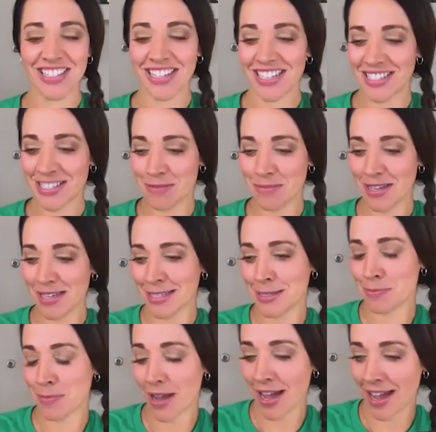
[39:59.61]
a whole
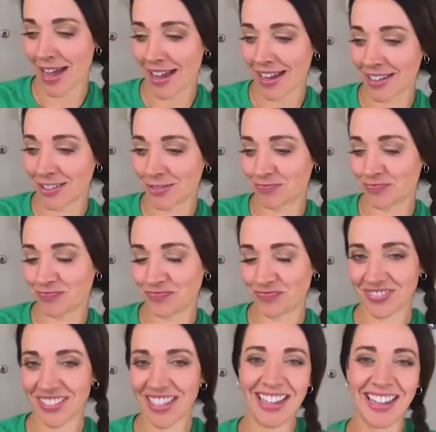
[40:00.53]
other level of
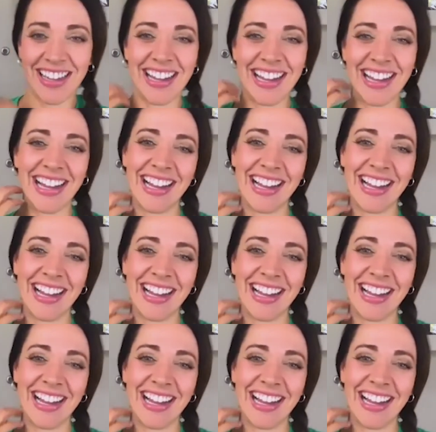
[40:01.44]
invasive.